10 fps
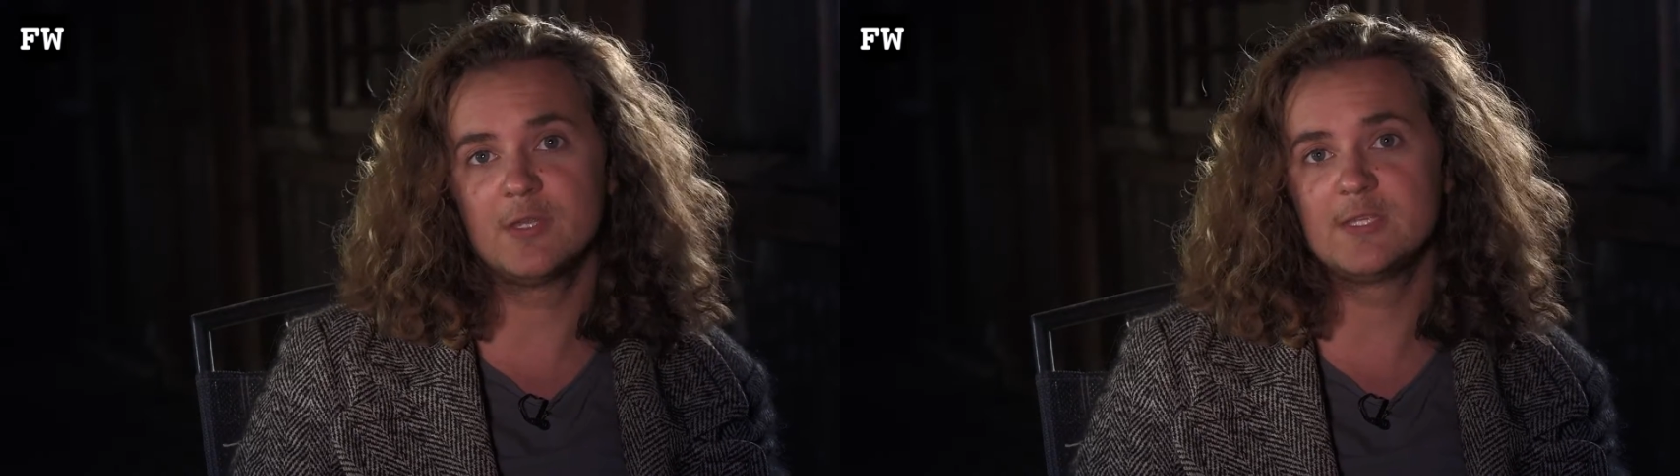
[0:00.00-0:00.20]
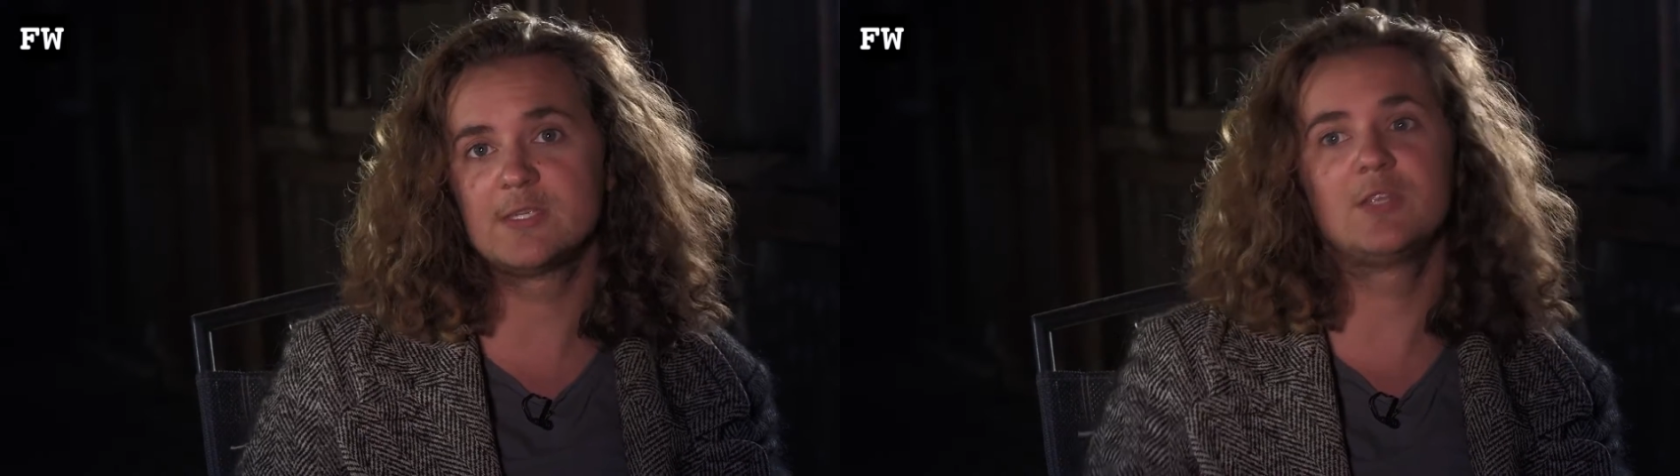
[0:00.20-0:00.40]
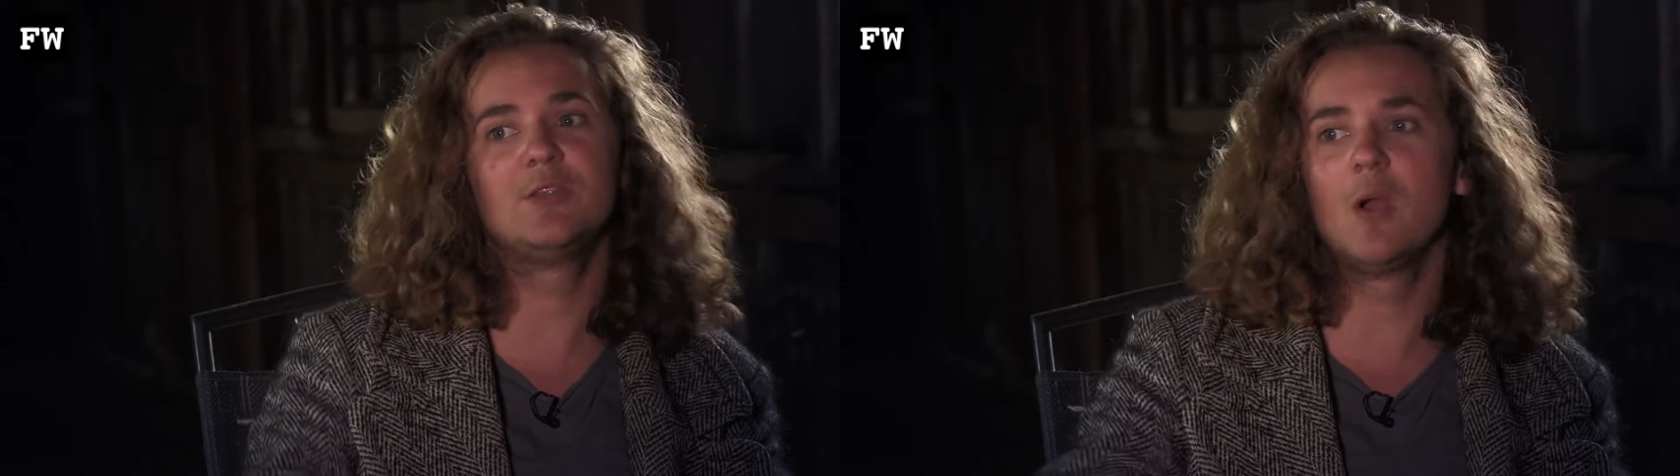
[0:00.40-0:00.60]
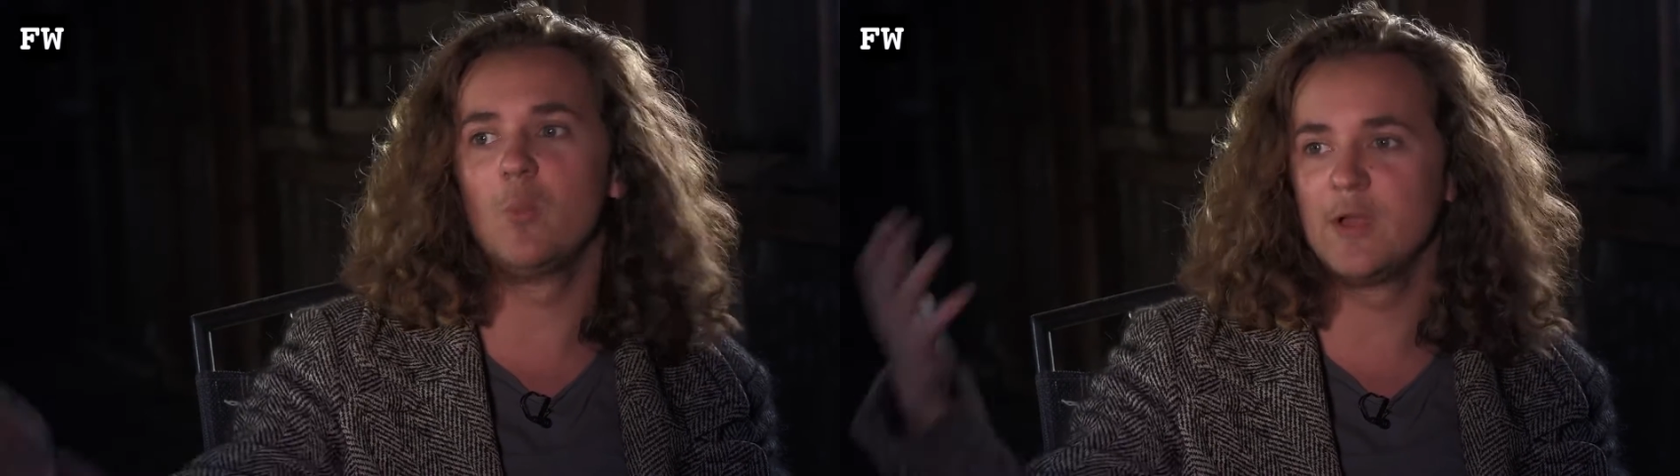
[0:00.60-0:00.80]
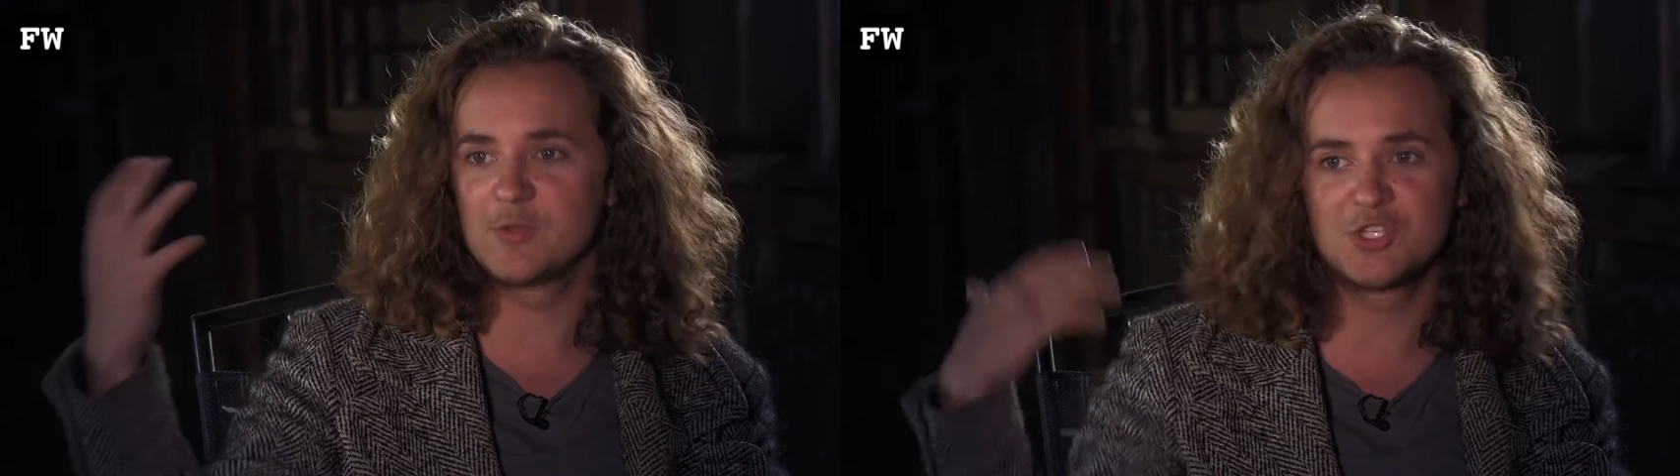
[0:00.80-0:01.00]
He said,
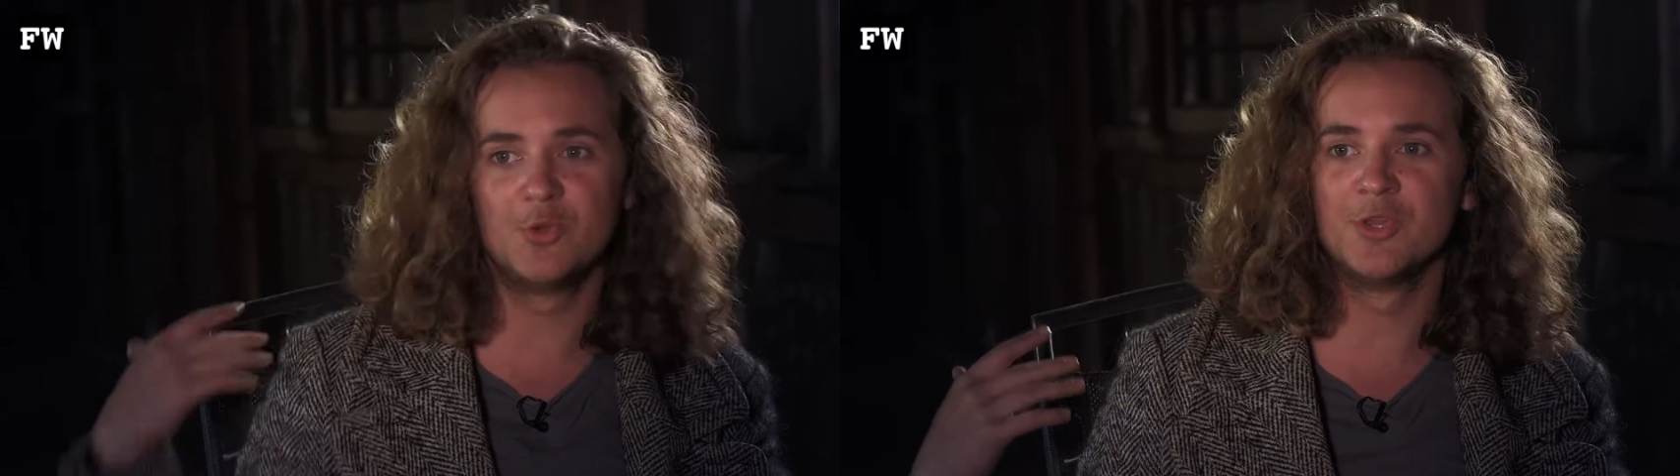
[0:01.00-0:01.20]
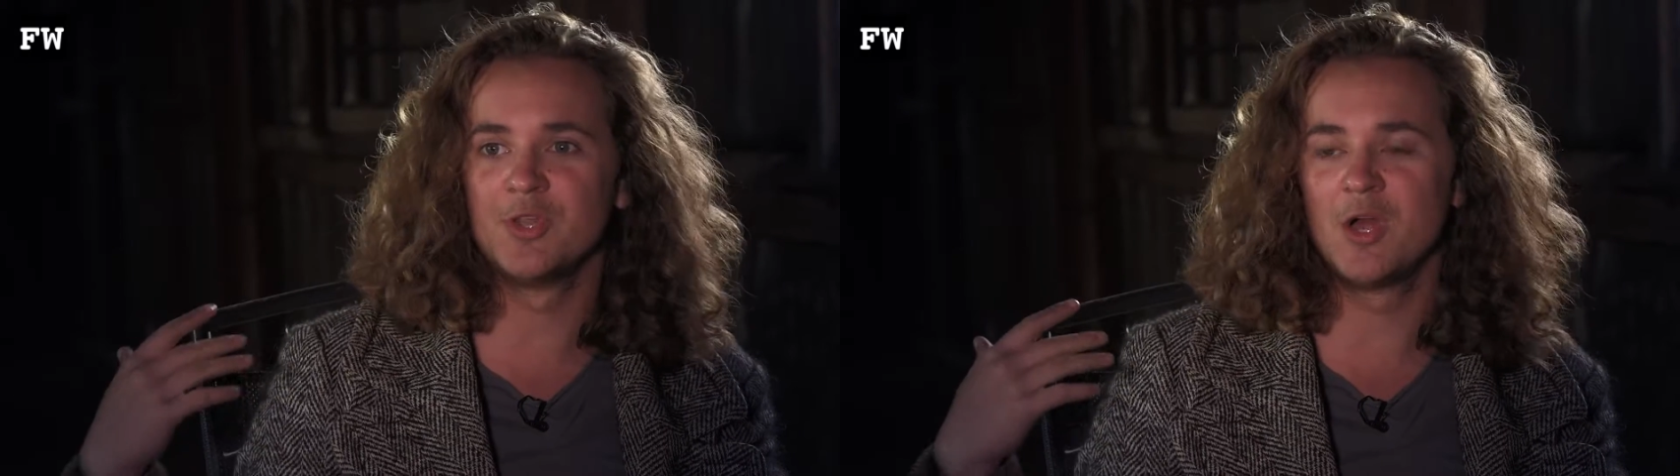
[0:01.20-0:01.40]
we're shooting an,